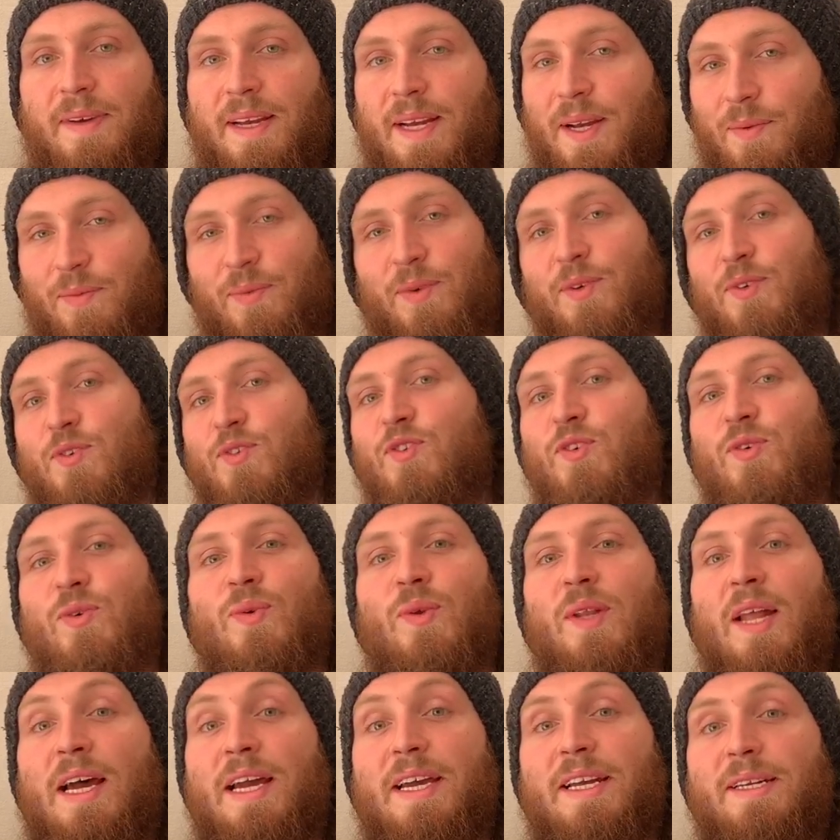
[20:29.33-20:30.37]
it was too
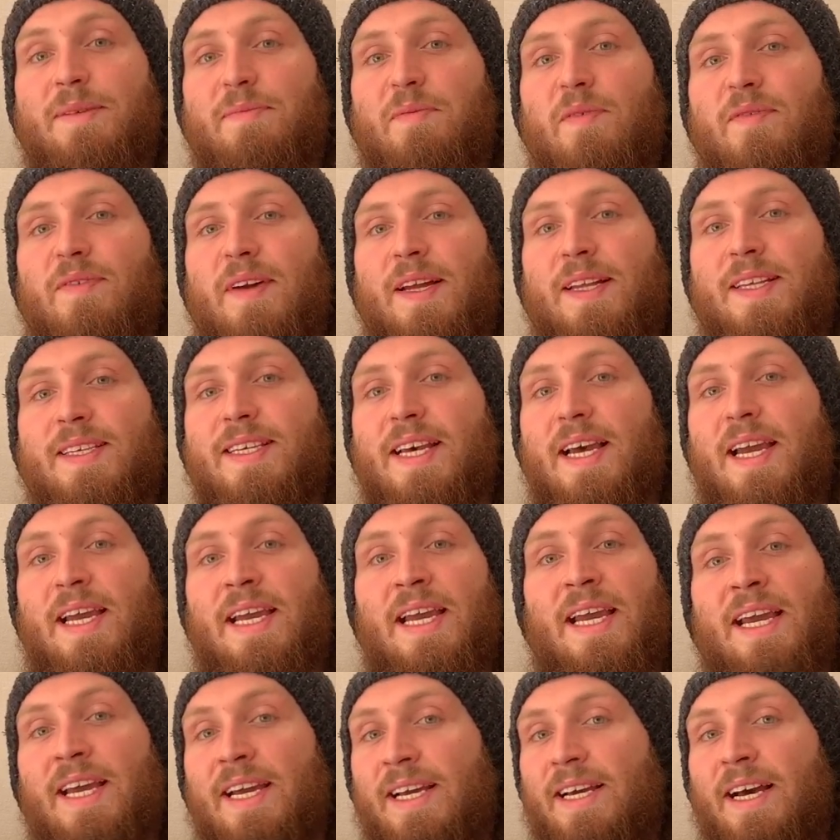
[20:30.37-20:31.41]
late to prevent a
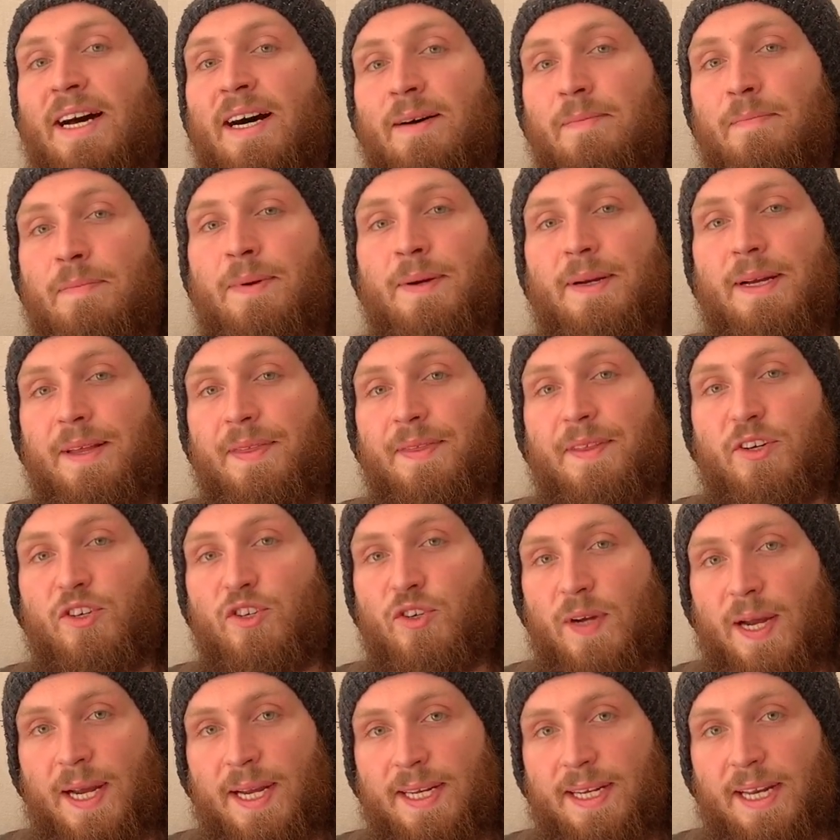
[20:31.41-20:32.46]
hiccup in the
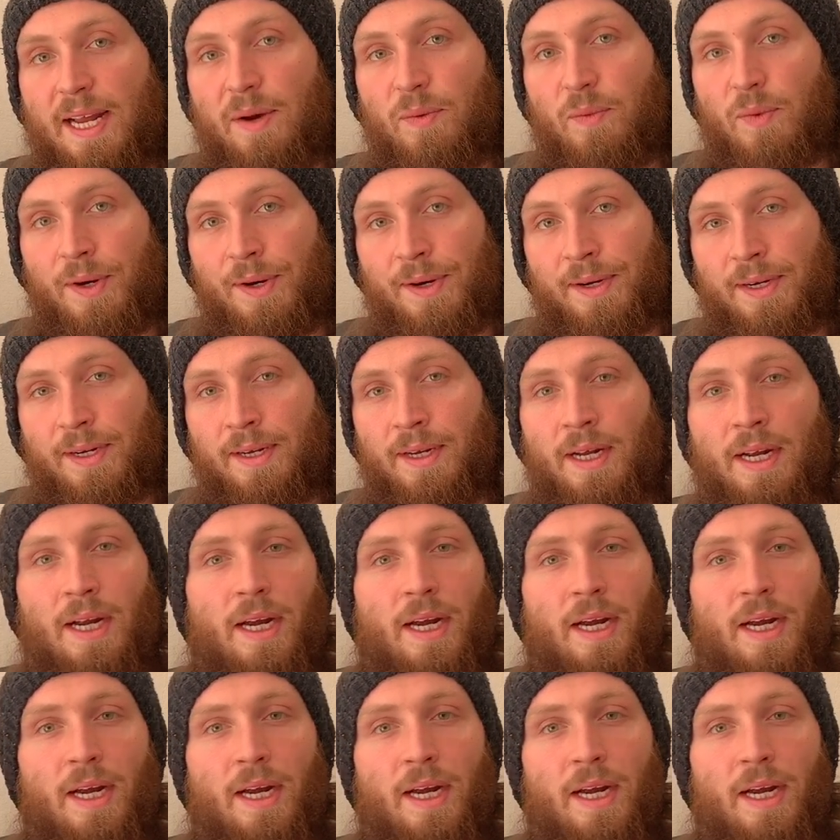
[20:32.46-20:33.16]
trade network.